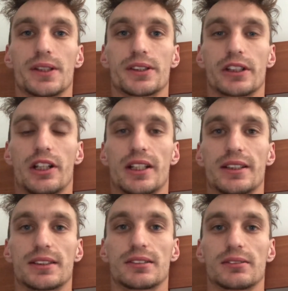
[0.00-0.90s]
So
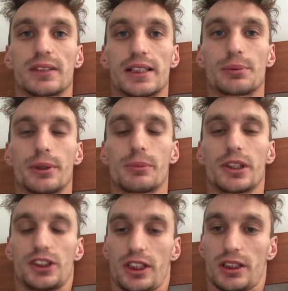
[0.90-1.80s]
guys, that's pretty
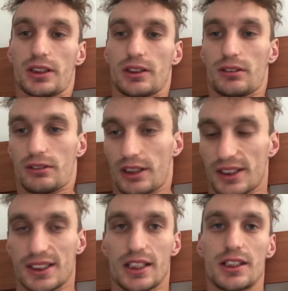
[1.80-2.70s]
much it.
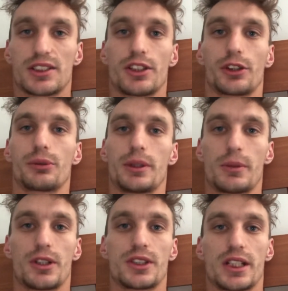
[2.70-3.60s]
Like I said, there's no career
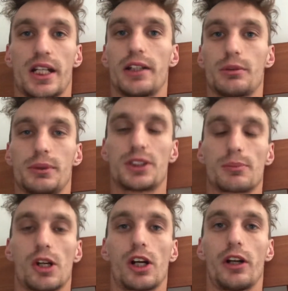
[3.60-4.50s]
mode today. It'll be
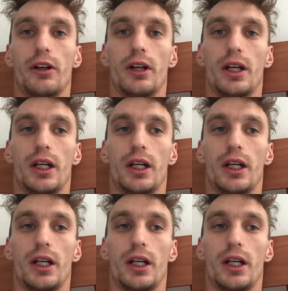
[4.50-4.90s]
tomorrow.